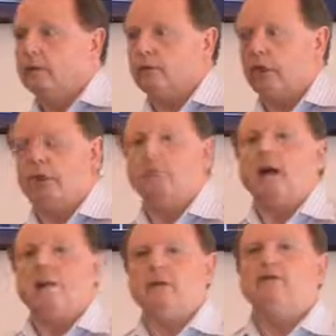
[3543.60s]
So you
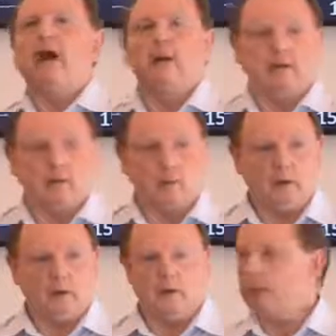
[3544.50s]
might do charity
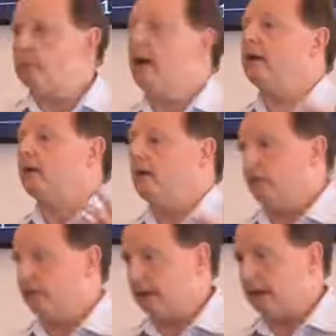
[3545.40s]
work, or you might do
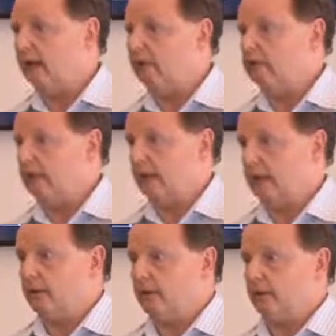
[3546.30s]
something else,
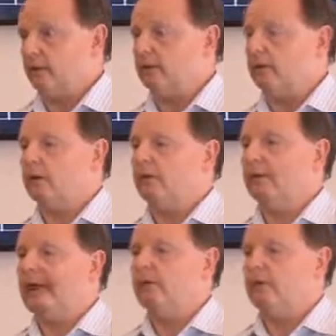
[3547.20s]
like this, there's a
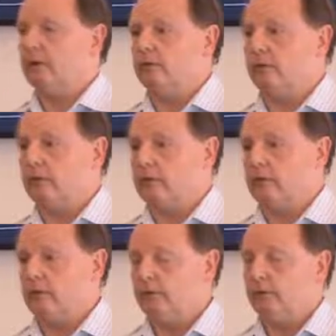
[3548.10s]
certain, again, sense of
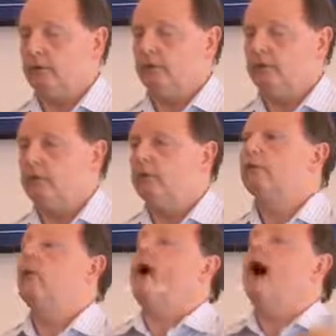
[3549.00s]
goodness to,
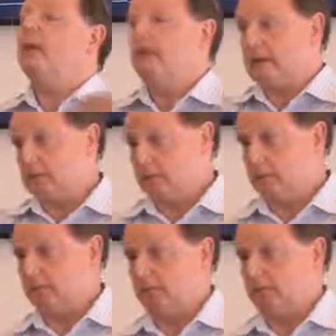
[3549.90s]
for others.